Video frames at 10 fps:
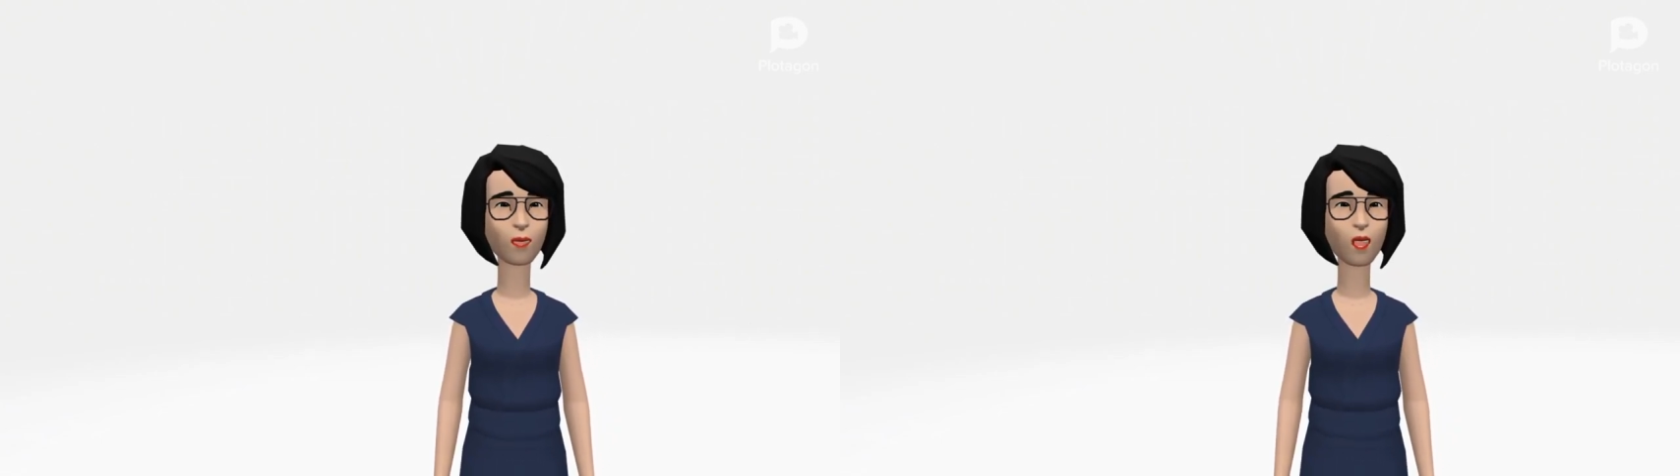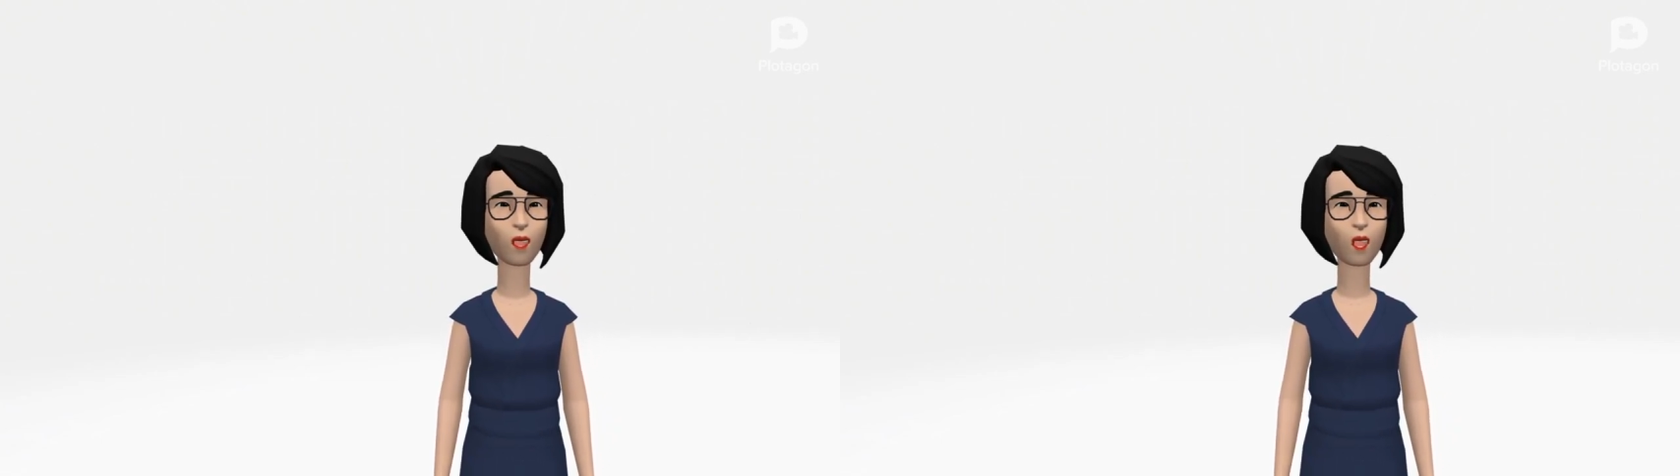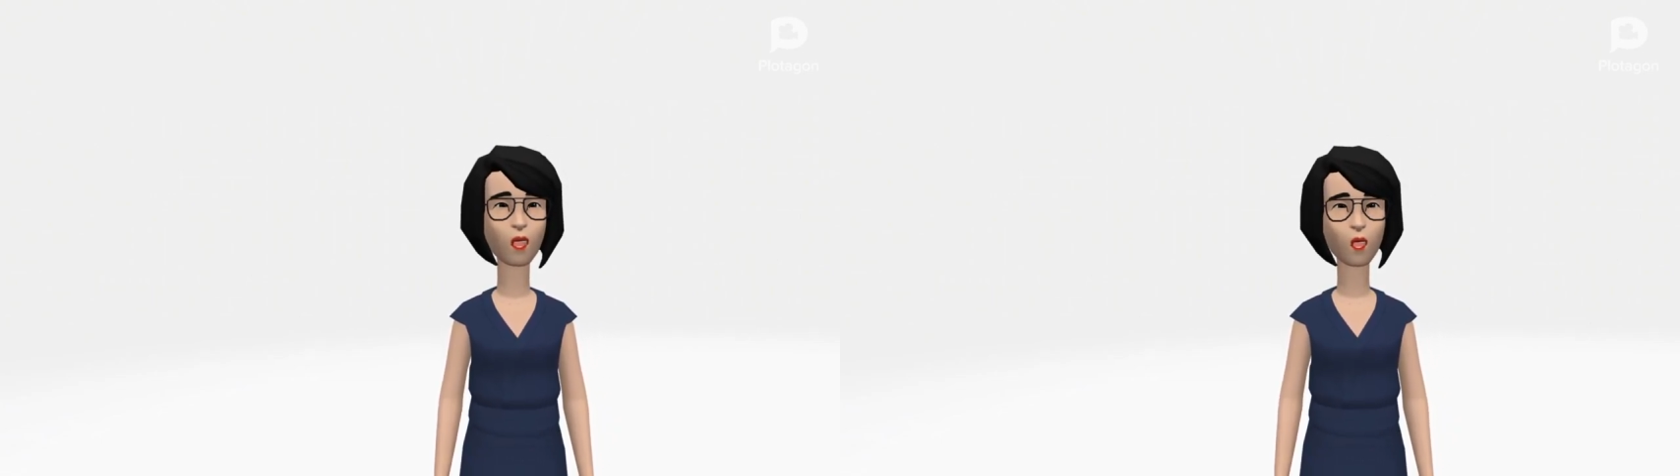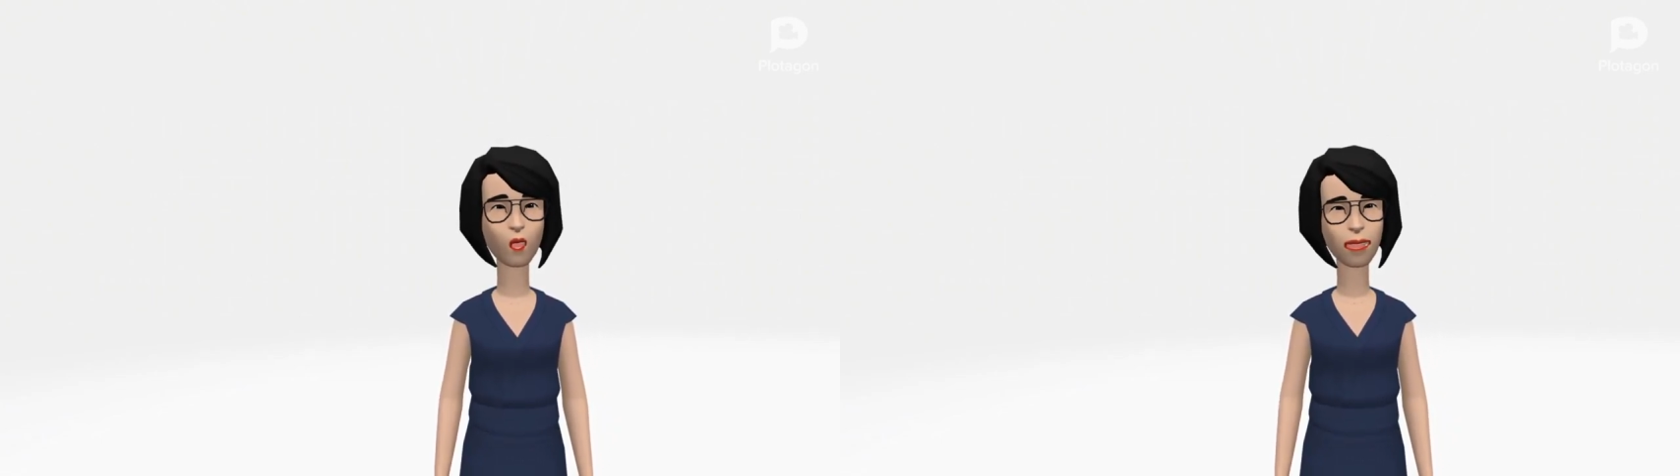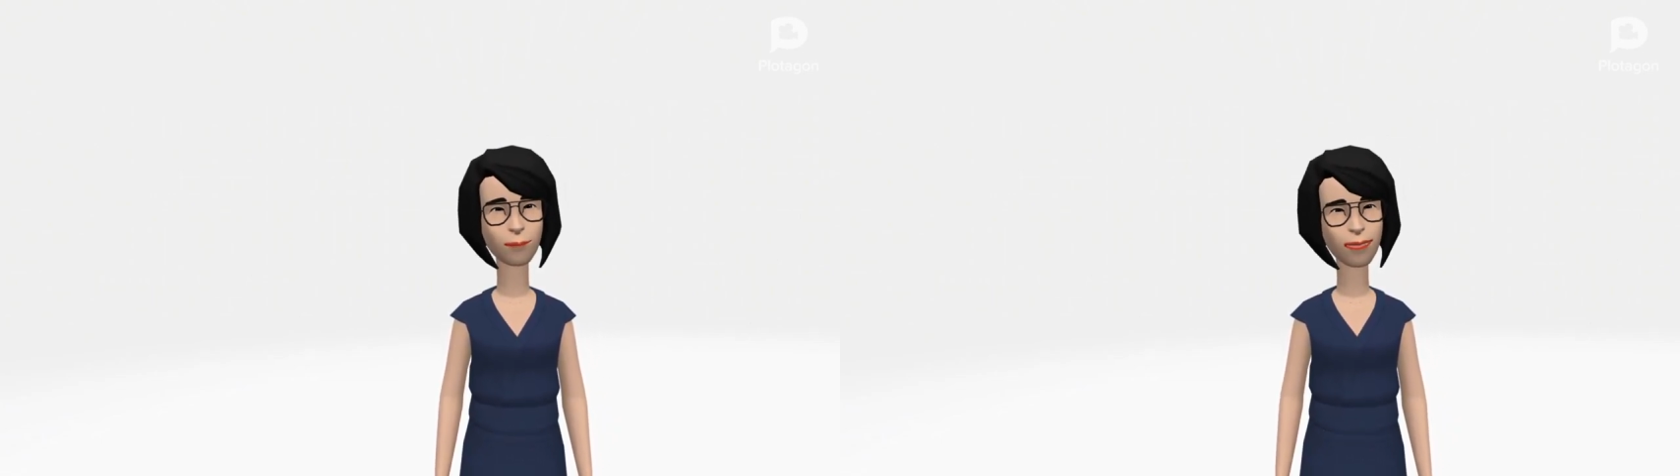flooded roads
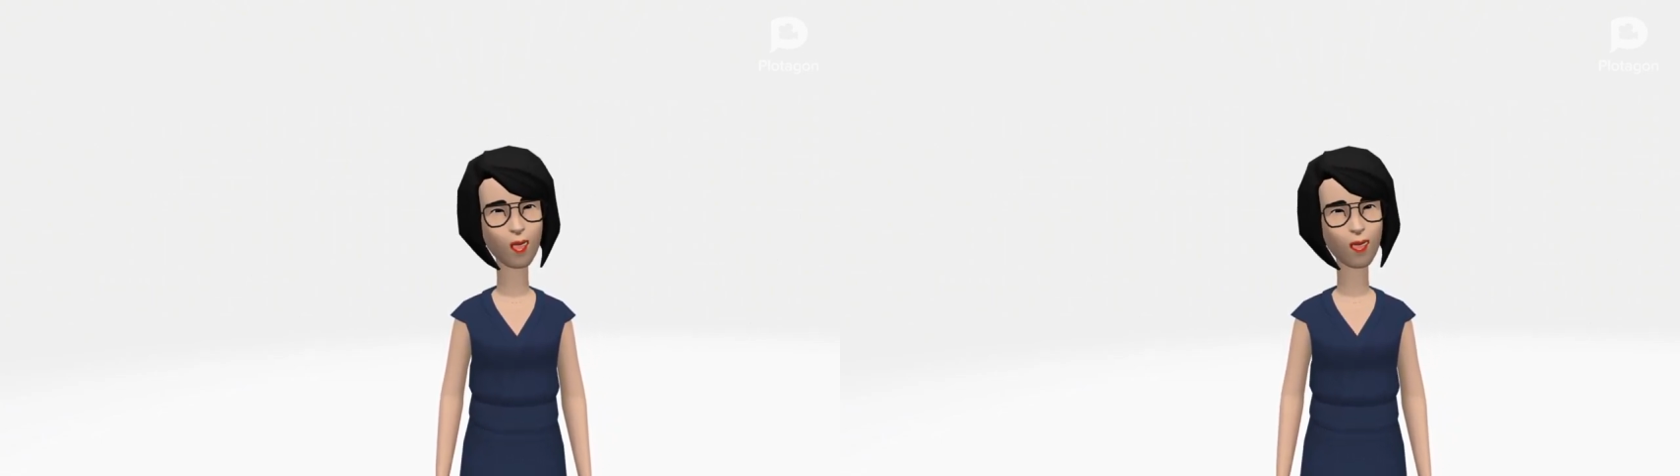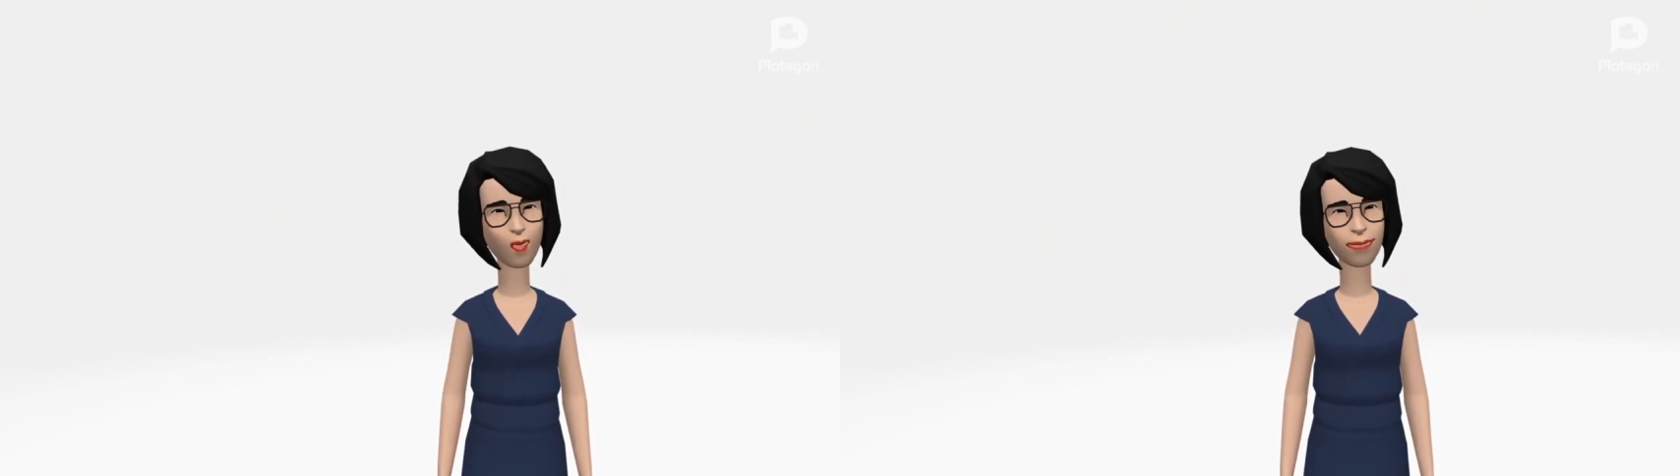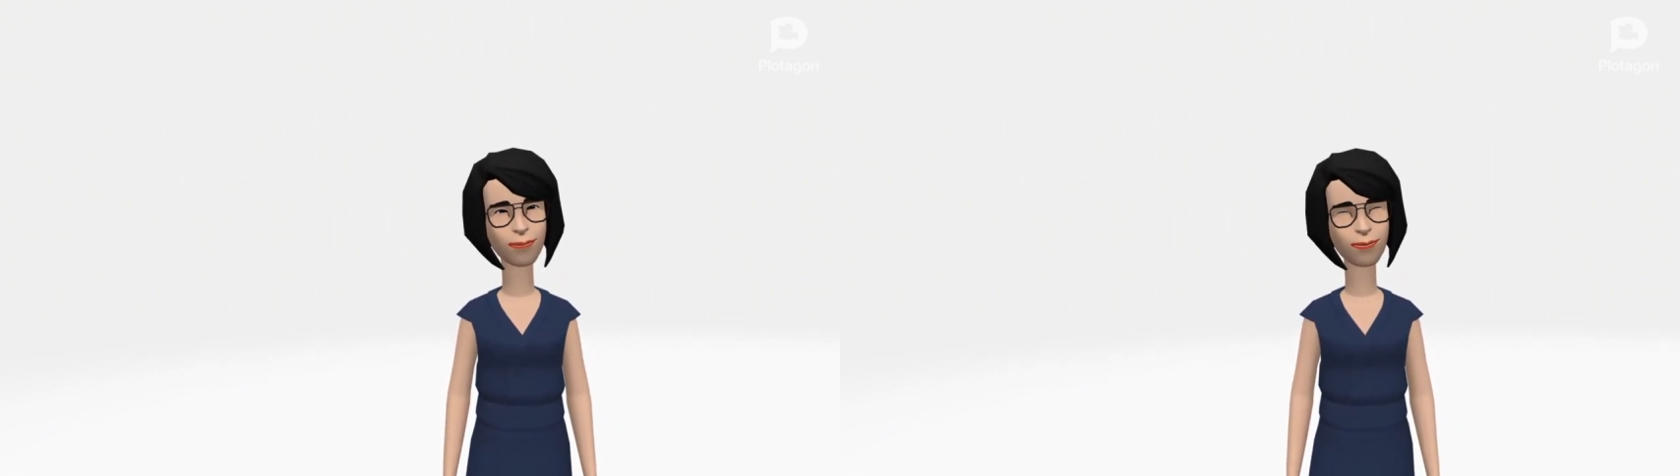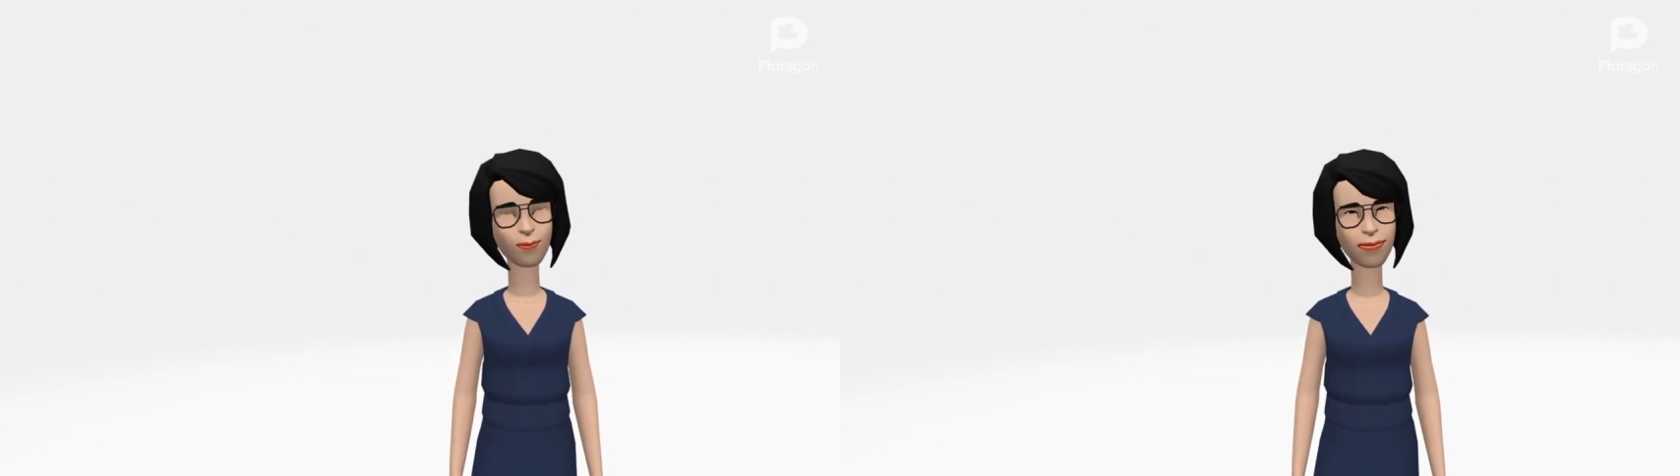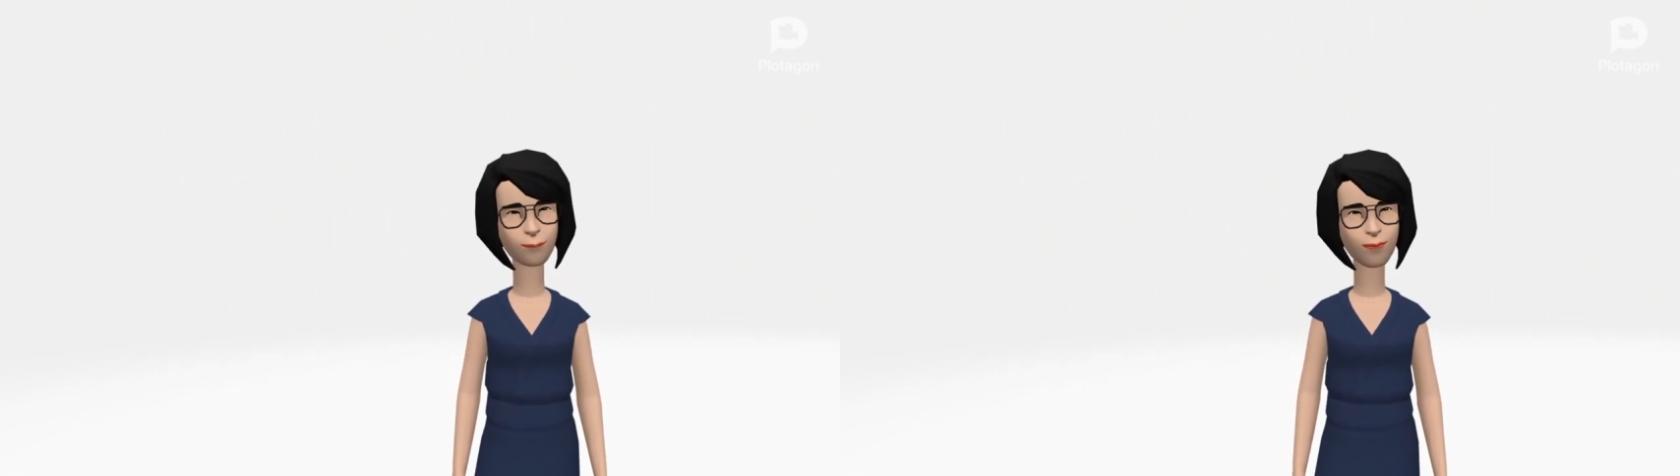and there was an unexpected